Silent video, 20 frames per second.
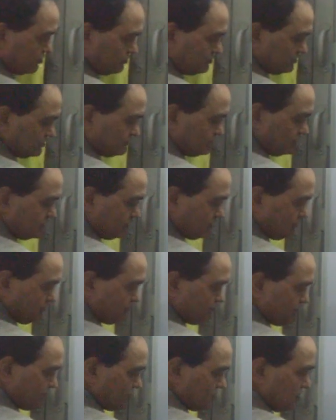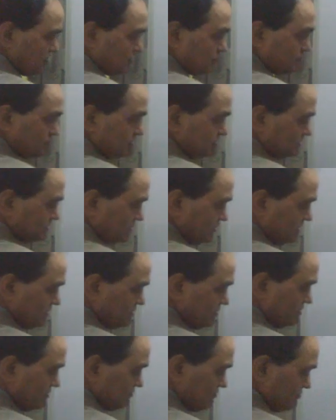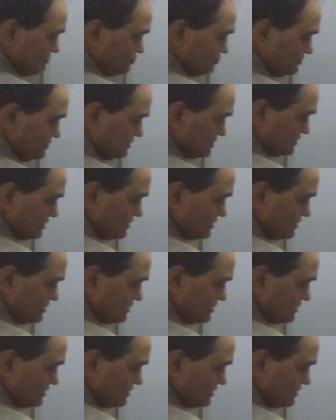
of this value beta